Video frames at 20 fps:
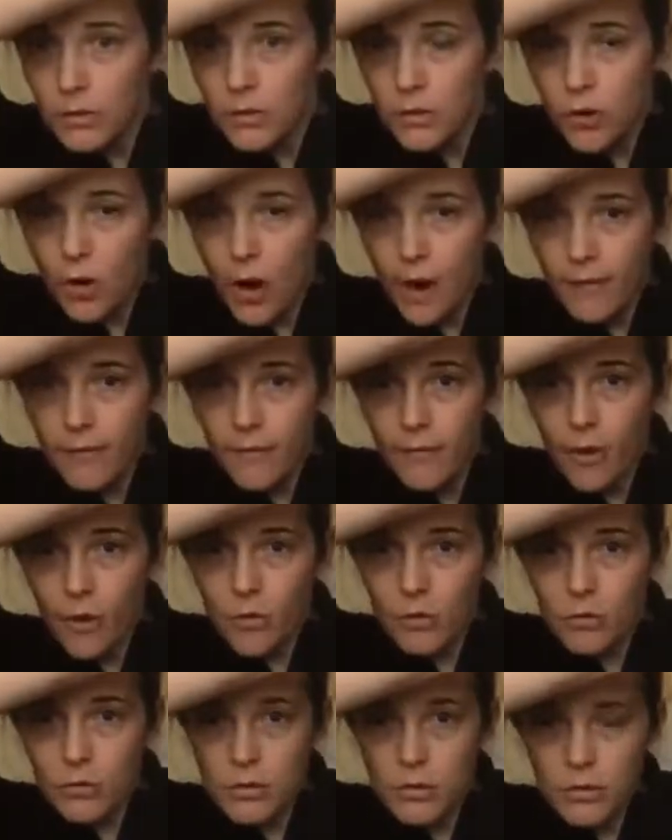
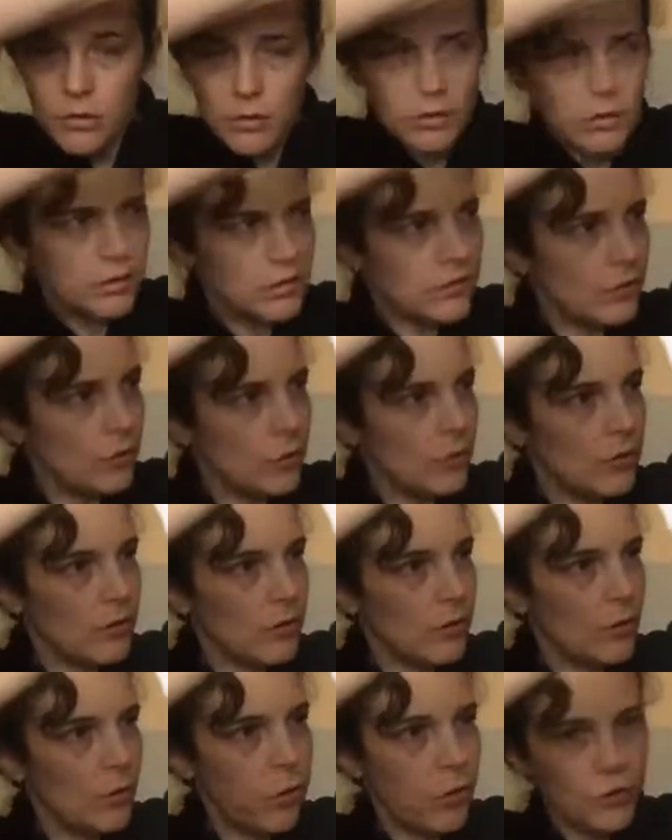tri-fold or
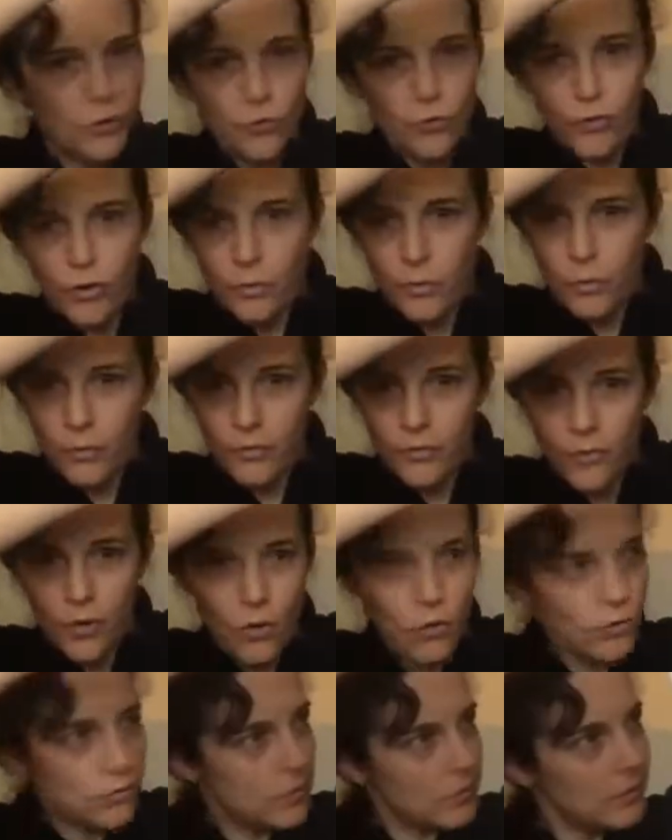a quadruple
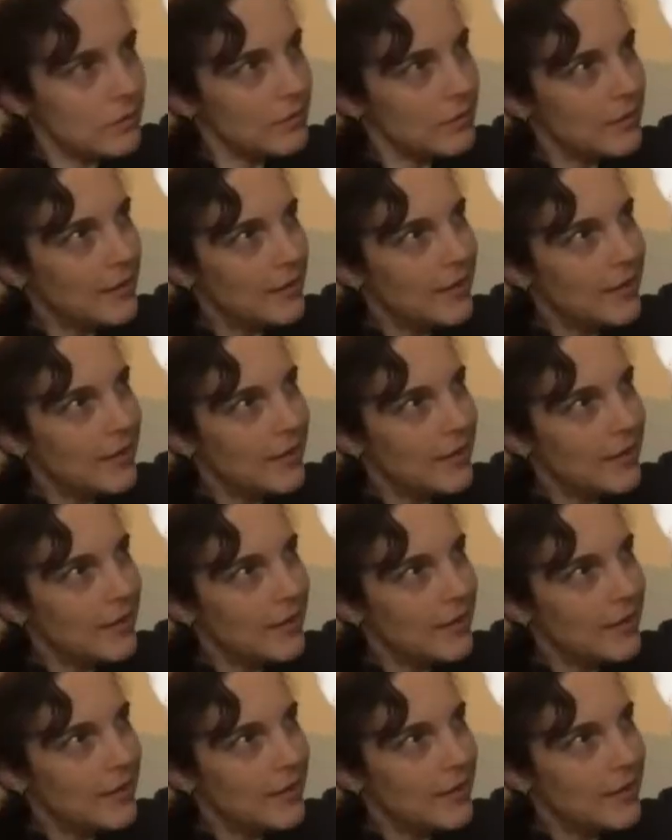fold